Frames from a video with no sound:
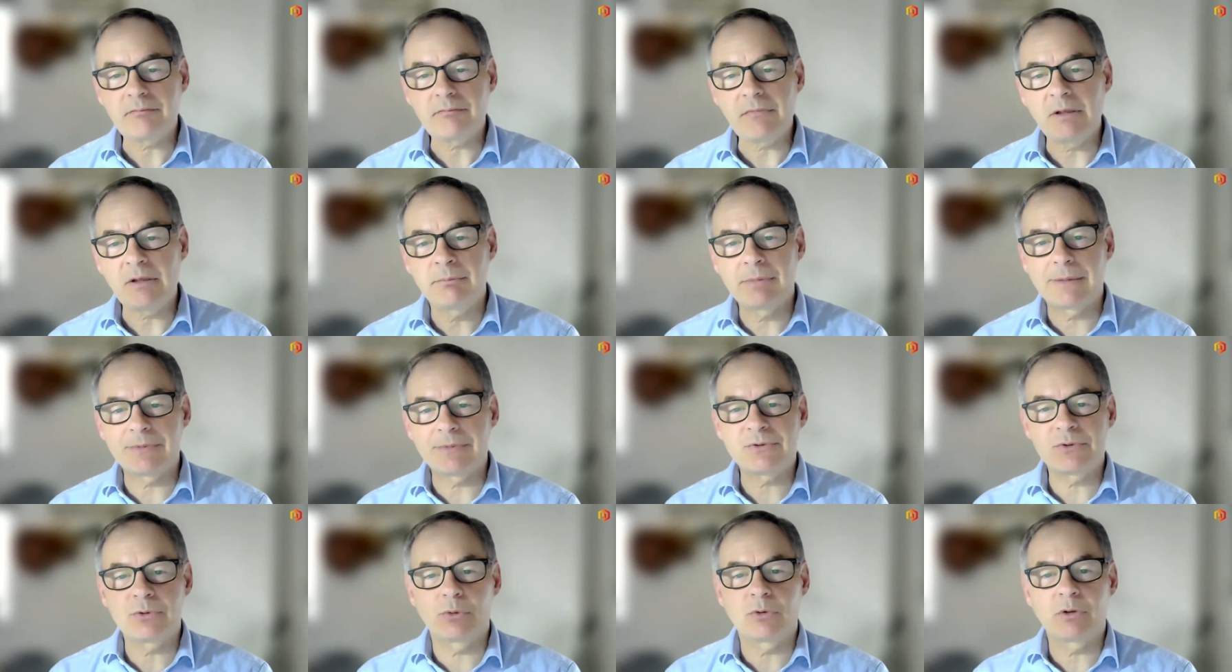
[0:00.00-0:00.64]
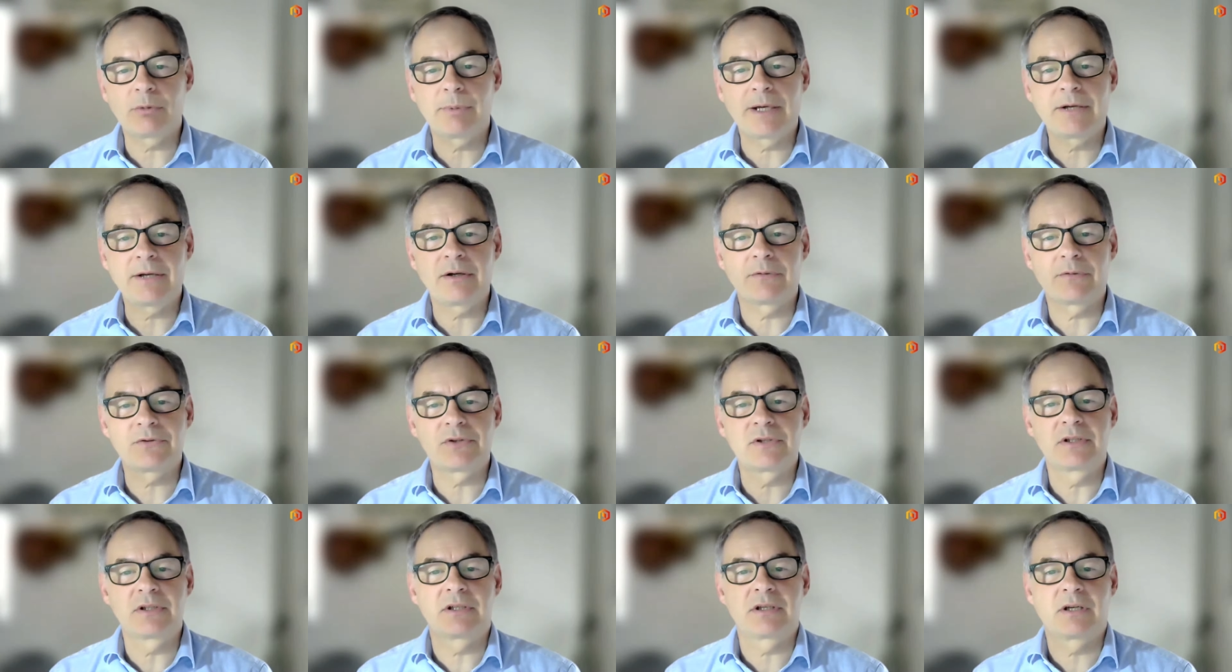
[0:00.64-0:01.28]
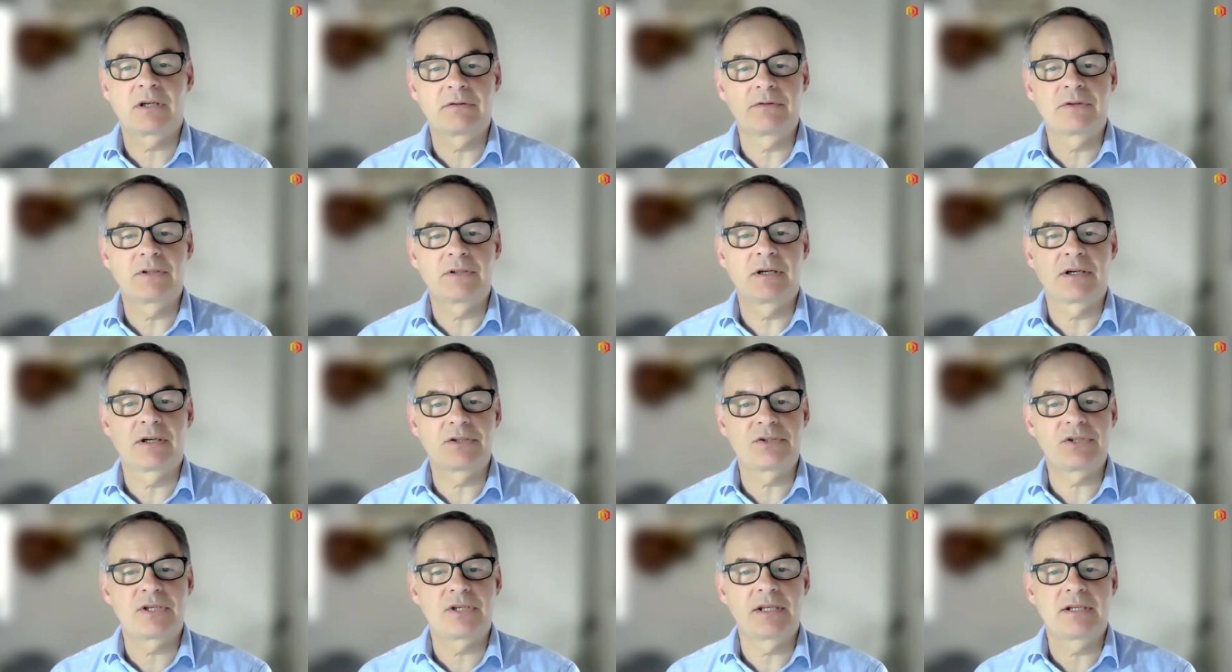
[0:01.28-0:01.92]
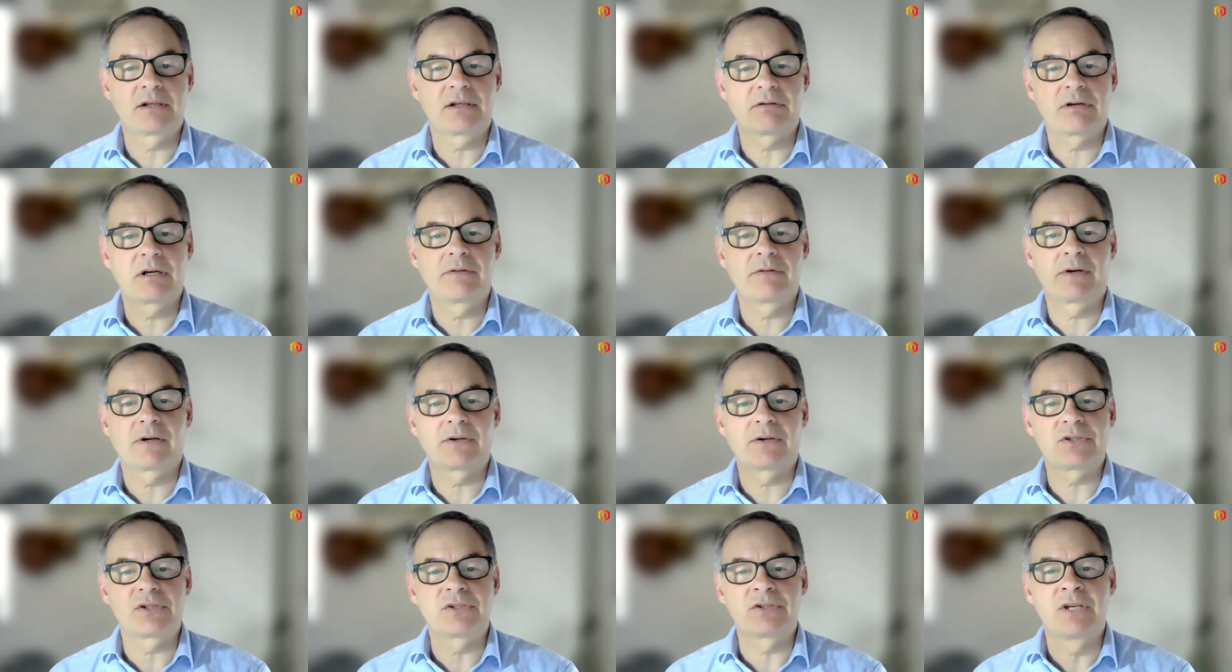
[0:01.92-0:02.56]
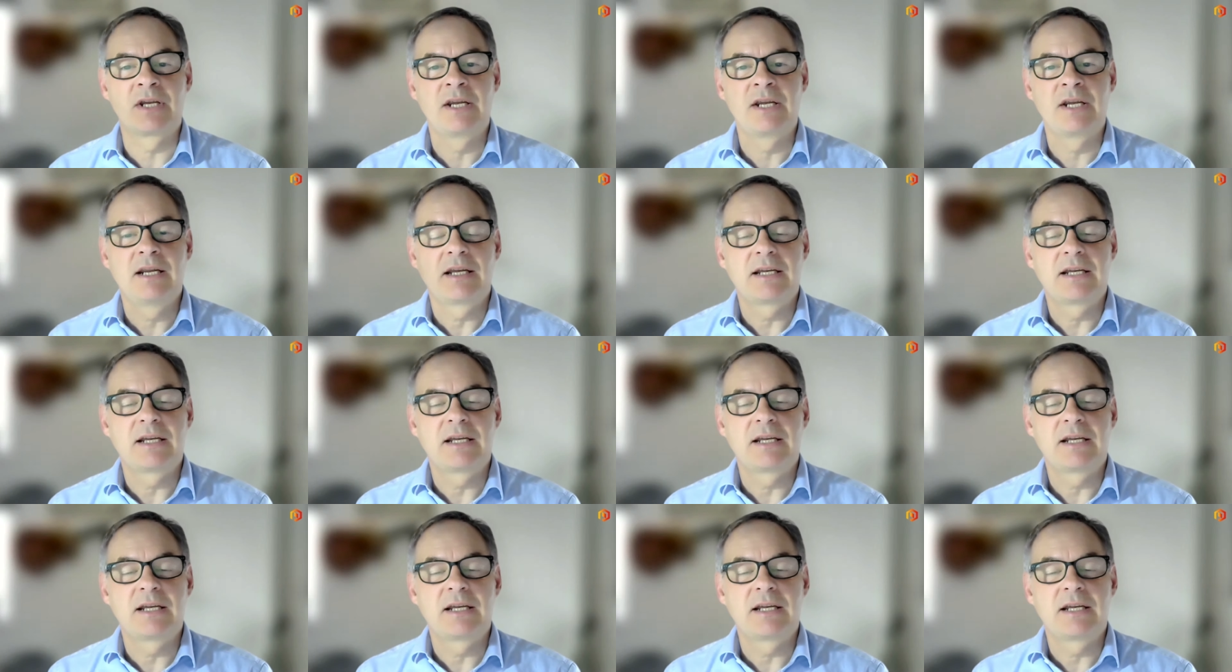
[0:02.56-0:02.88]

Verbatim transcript: perhaps talk about it. Obviously, COVID nineteen coronavirus is,